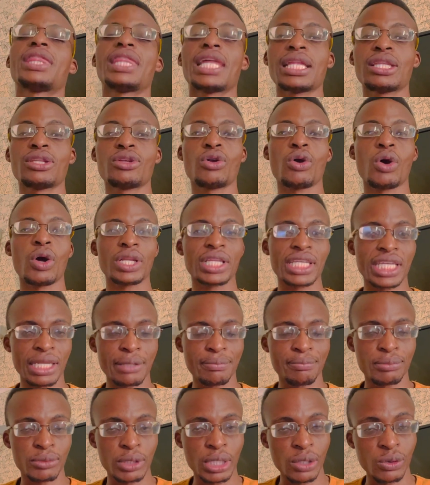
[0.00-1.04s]
that God
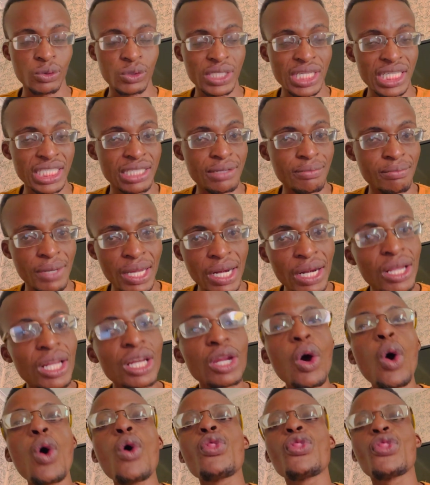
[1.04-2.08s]
can do such a miracle,
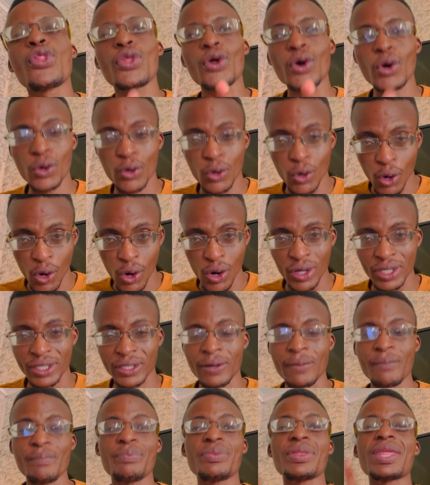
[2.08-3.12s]
although God
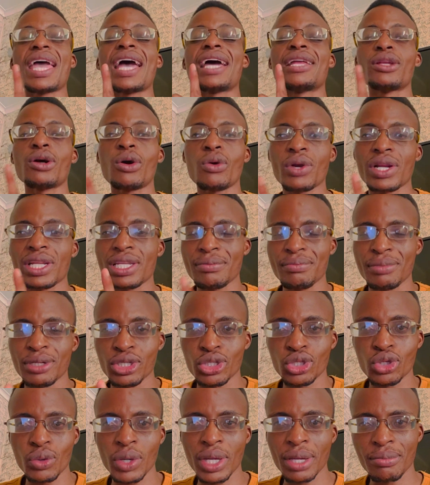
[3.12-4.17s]
had already been
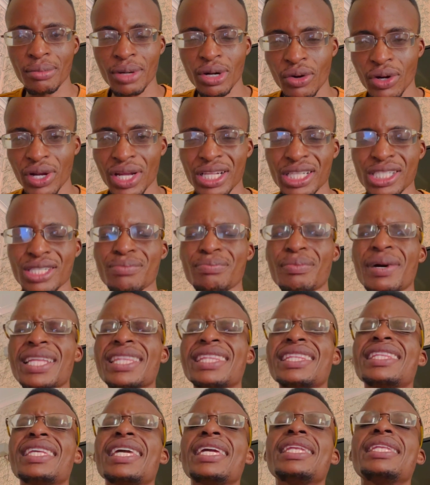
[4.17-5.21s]
doing miracles,
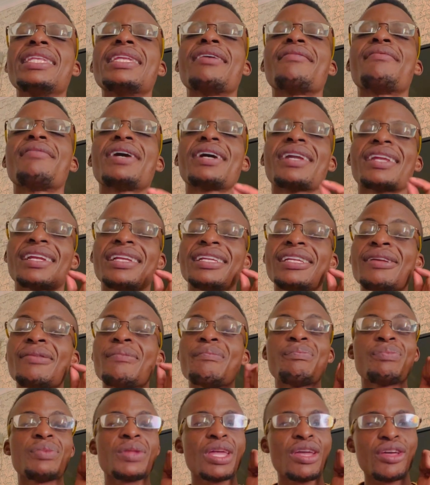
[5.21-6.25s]
but they never really
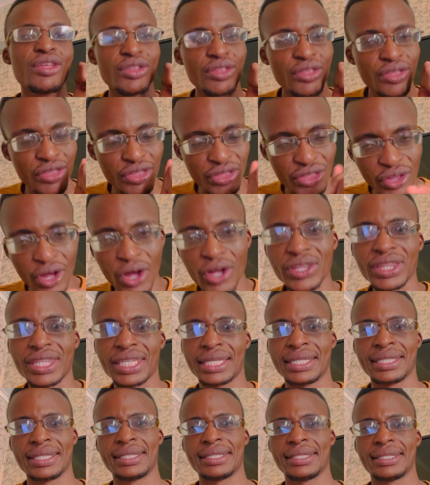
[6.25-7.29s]
thought
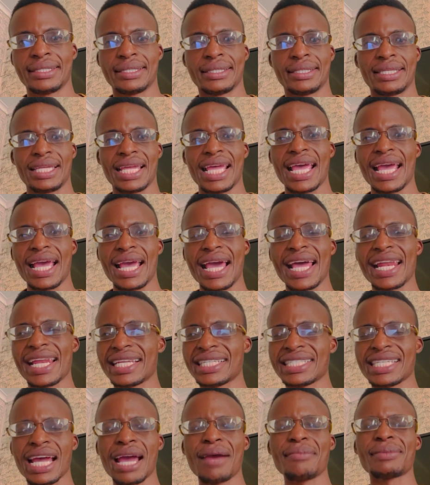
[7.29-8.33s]
at a
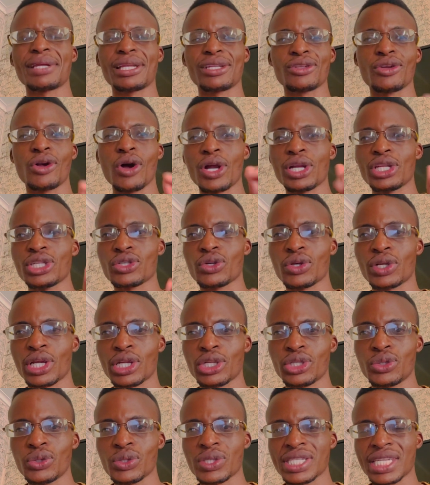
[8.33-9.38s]
time that God is going to
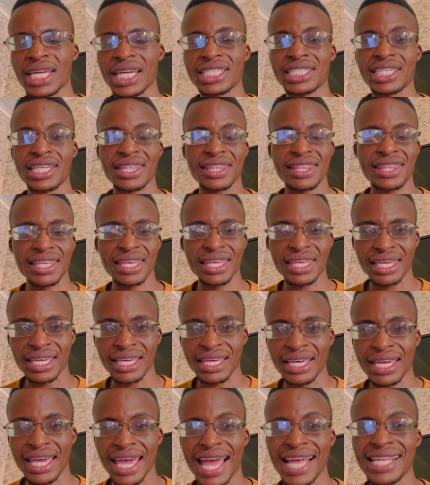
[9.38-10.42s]
do such a thing.
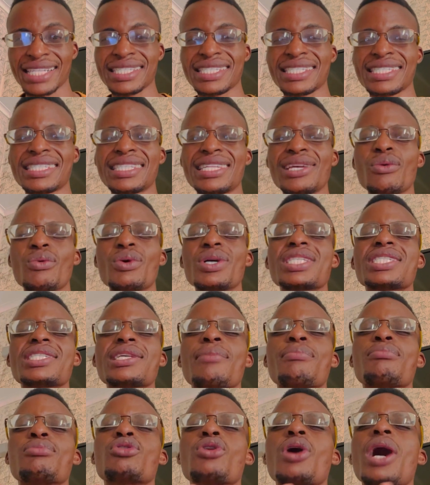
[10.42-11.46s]
Hence, they were
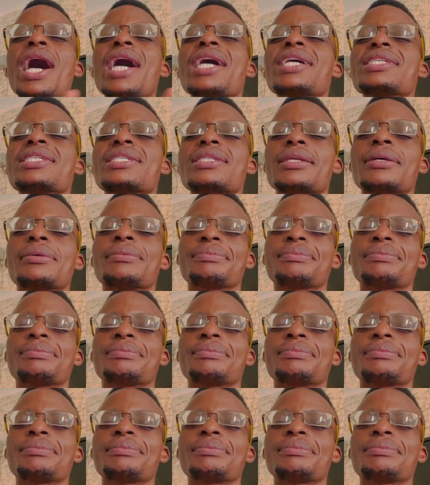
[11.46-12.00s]
surprised.